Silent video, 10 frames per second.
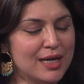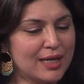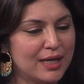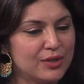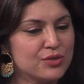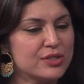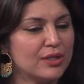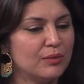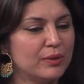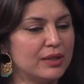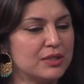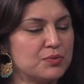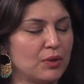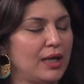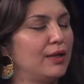Can you share with us
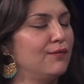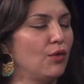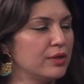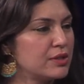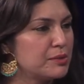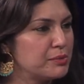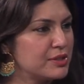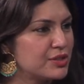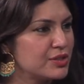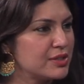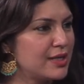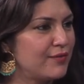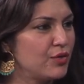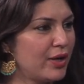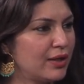what kind of volunteer positions have
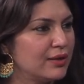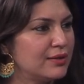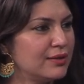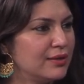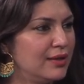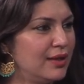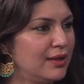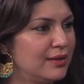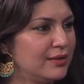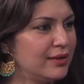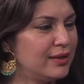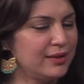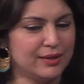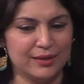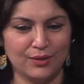you held? Sure. Uh, in,
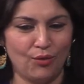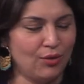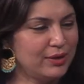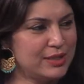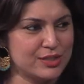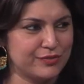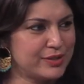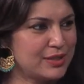in all these different